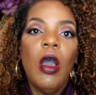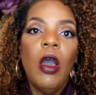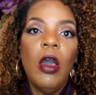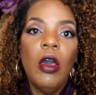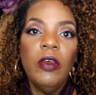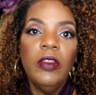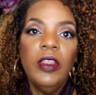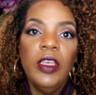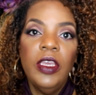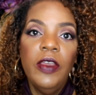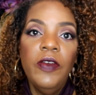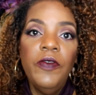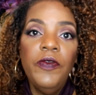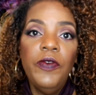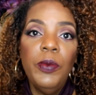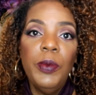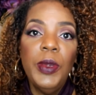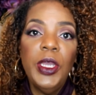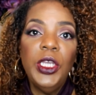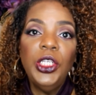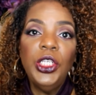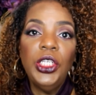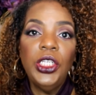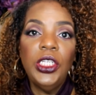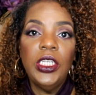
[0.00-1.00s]
all the
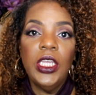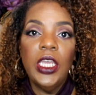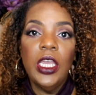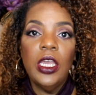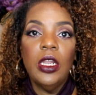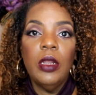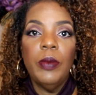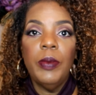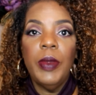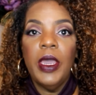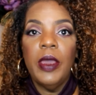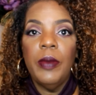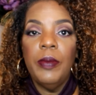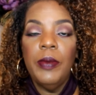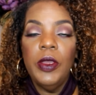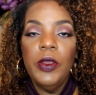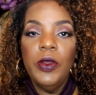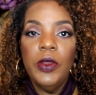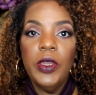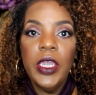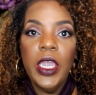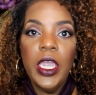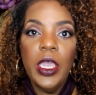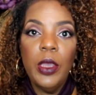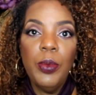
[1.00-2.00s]
information down about
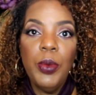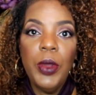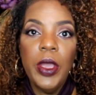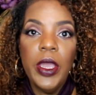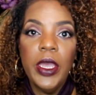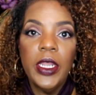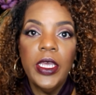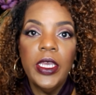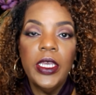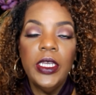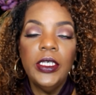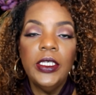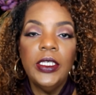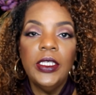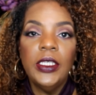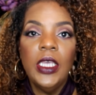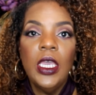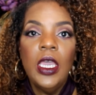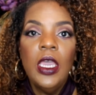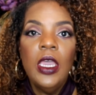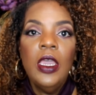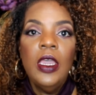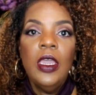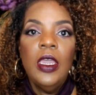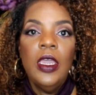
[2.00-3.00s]
Mary Kay products
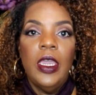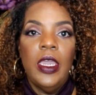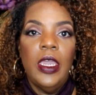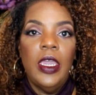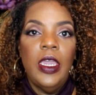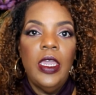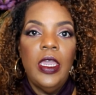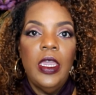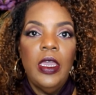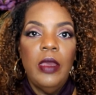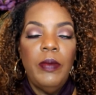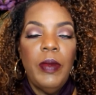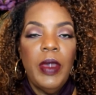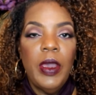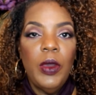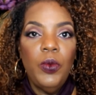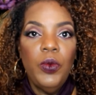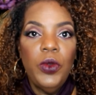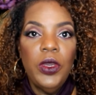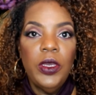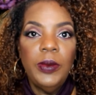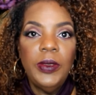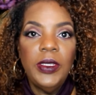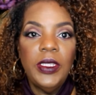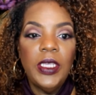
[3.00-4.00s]
and my
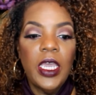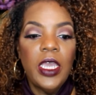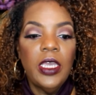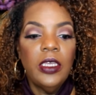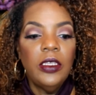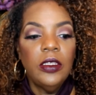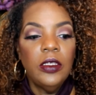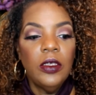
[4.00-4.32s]
website.